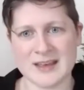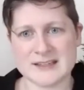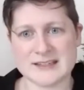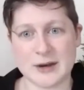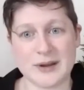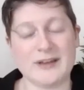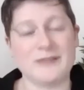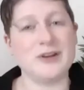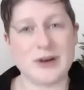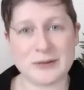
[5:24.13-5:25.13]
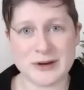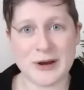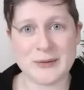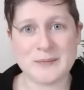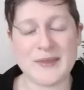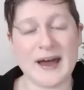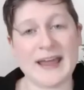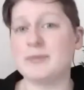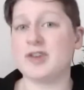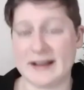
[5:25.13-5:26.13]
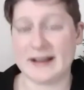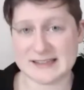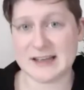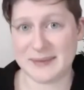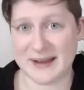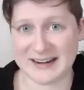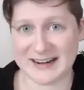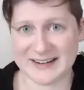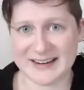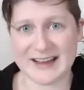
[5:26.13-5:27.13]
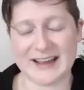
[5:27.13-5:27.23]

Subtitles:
So if you don't know, I am trans non-binary.